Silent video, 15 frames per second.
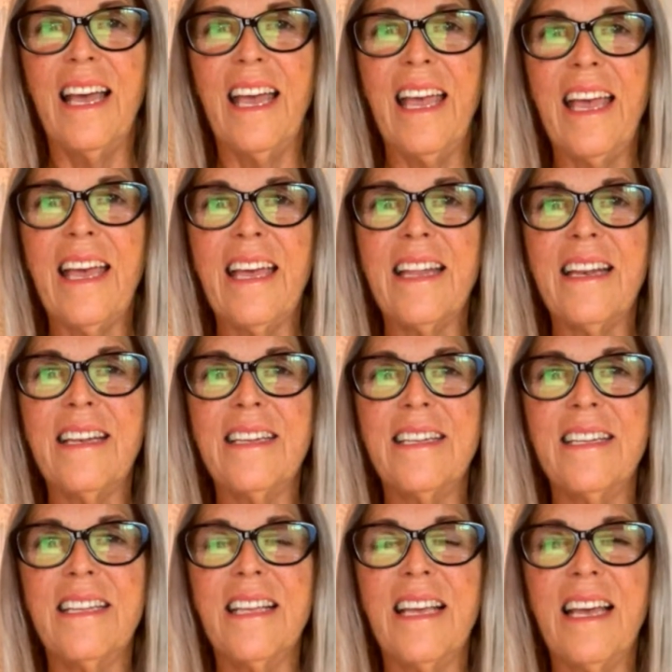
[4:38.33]

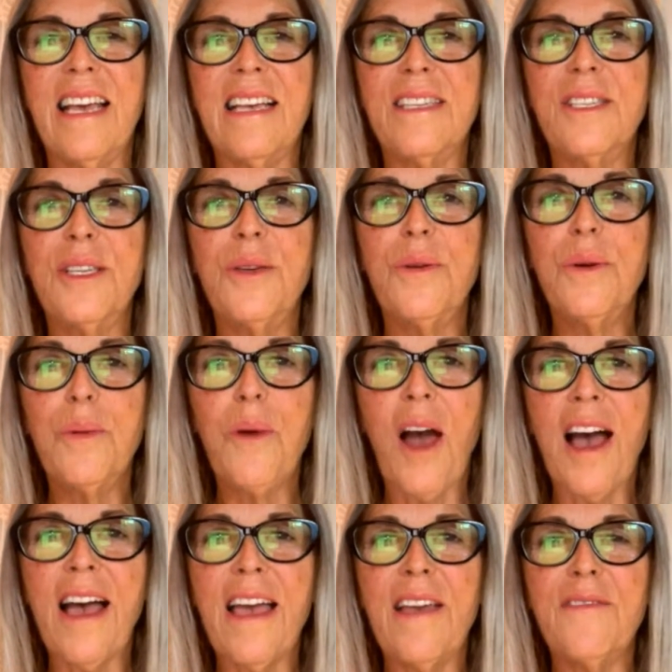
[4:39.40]
And as you
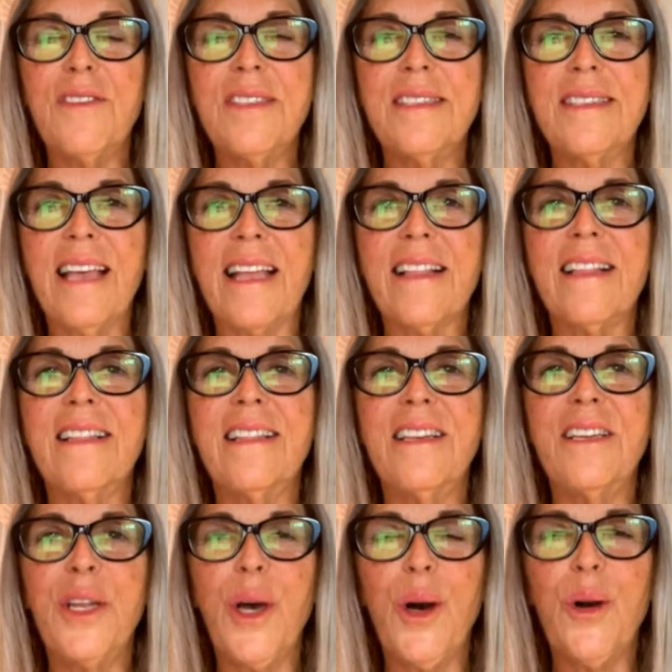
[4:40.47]
arrive and settle
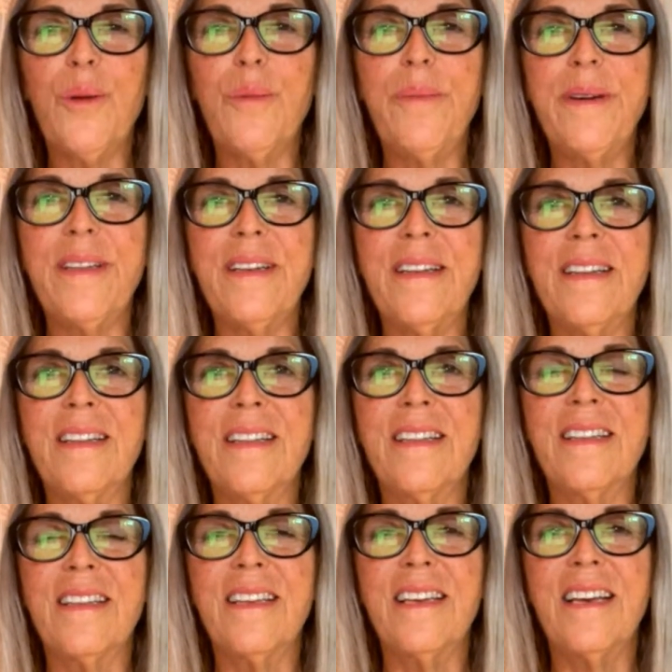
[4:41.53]
and open,
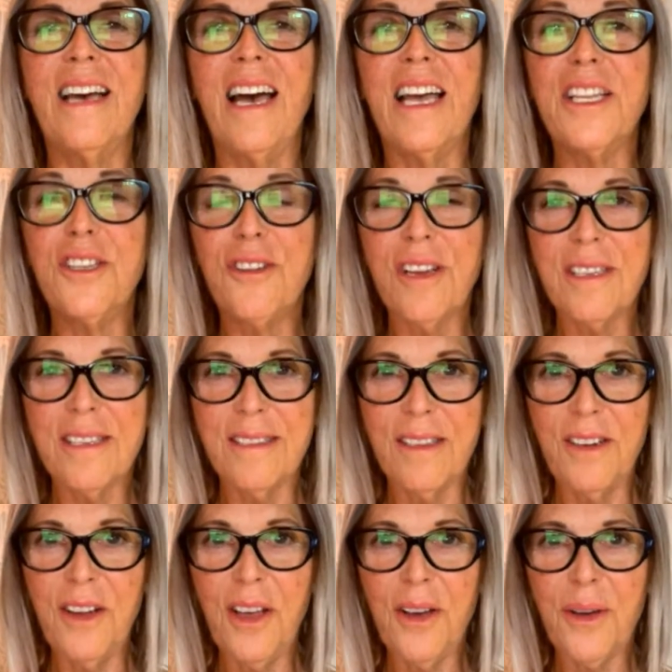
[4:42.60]
I trust
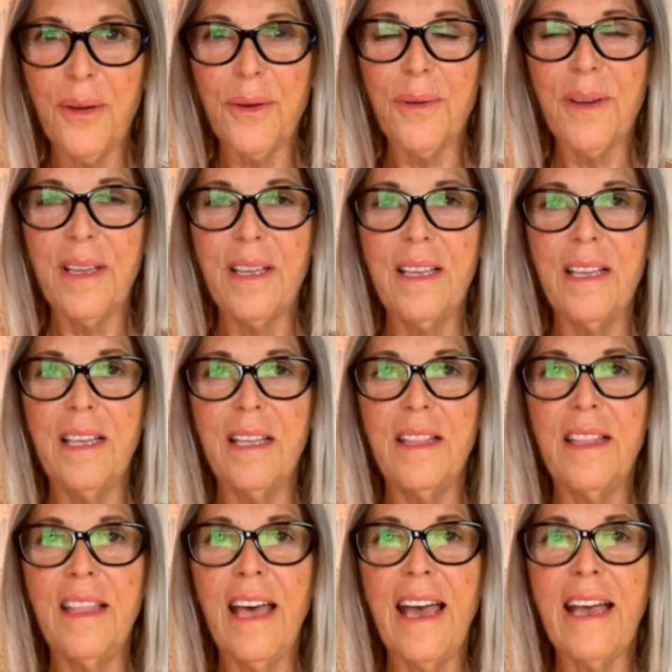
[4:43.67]
and know
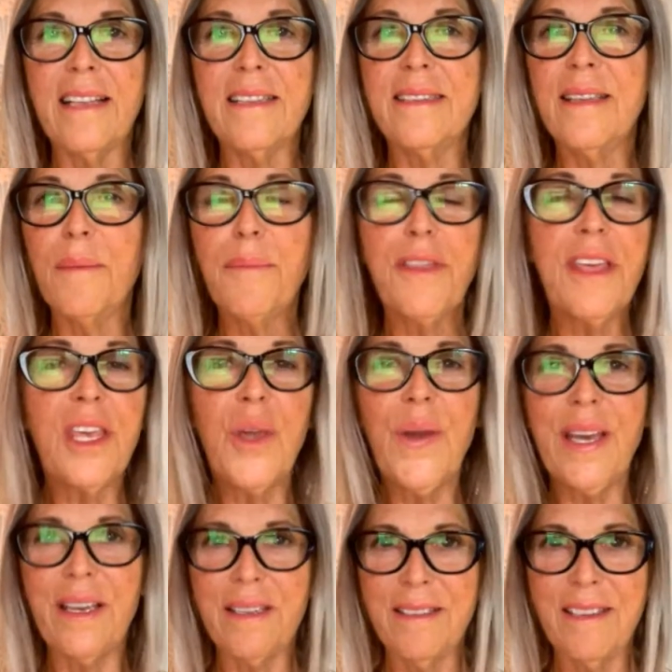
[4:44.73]
that something you
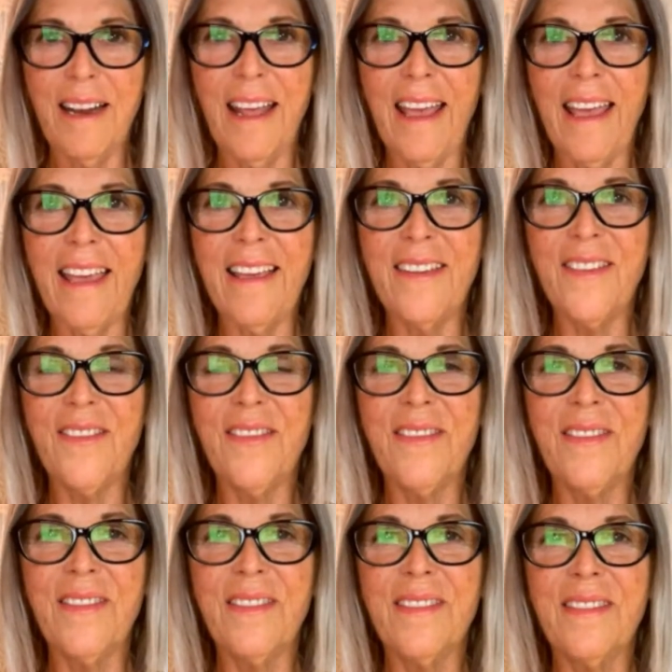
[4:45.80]
hear today
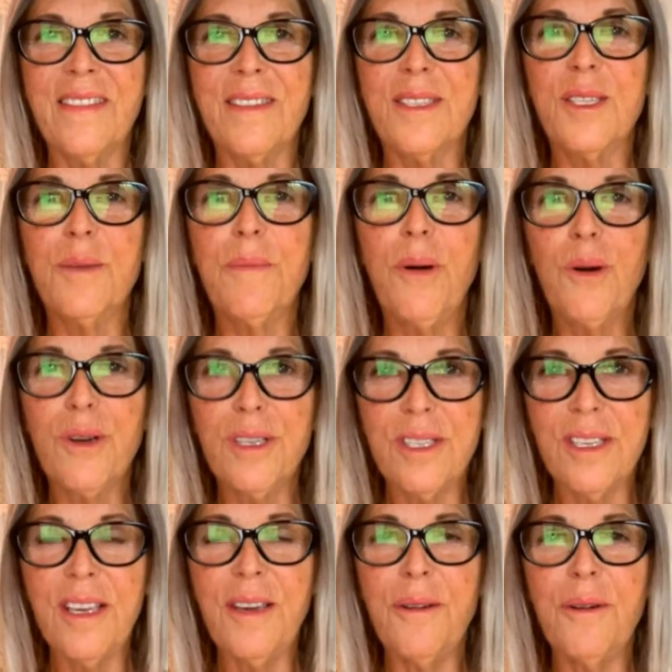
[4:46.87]

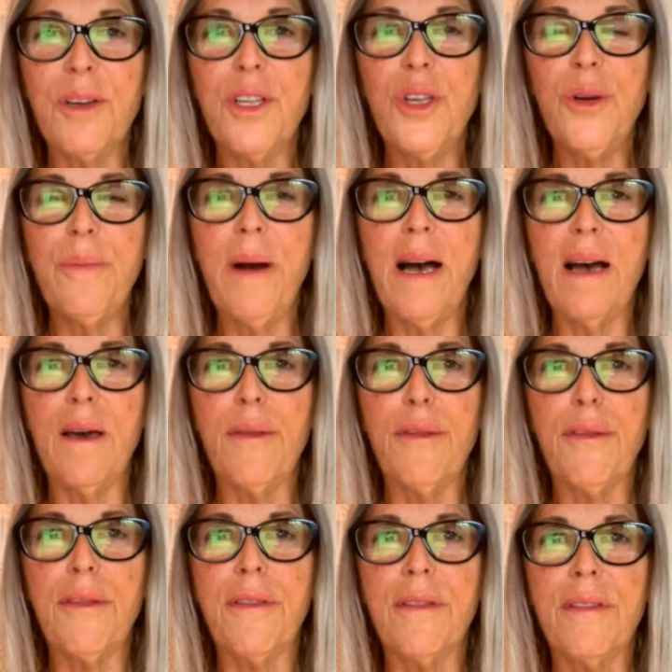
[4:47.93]
supports you on your path.